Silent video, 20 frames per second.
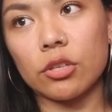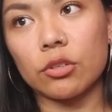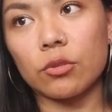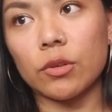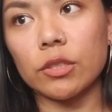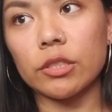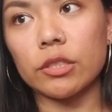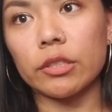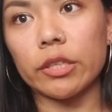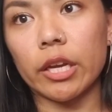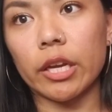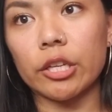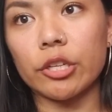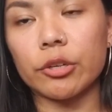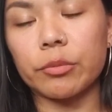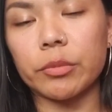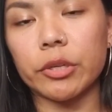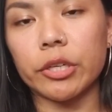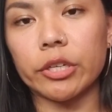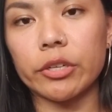You want to look at
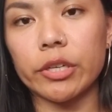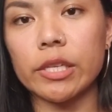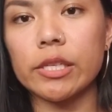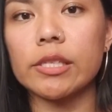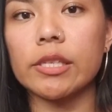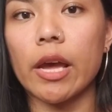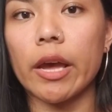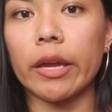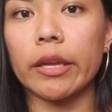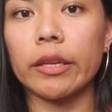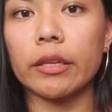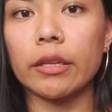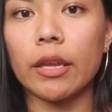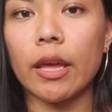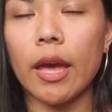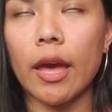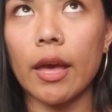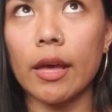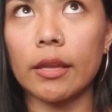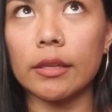your Mercury sign
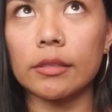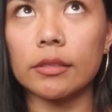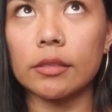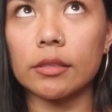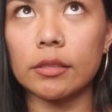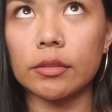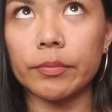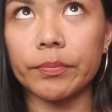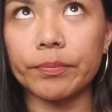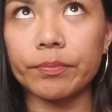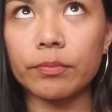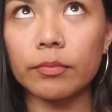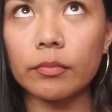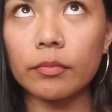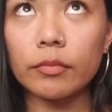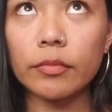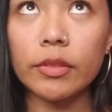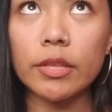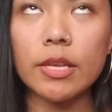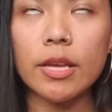and
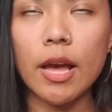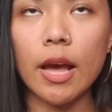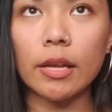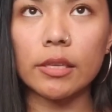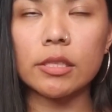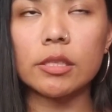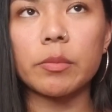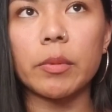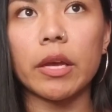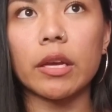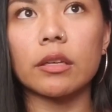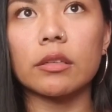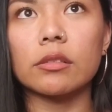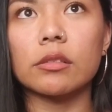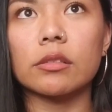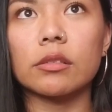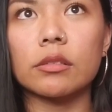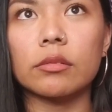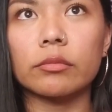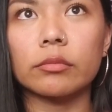the
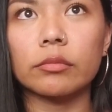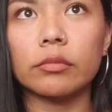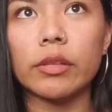aspects.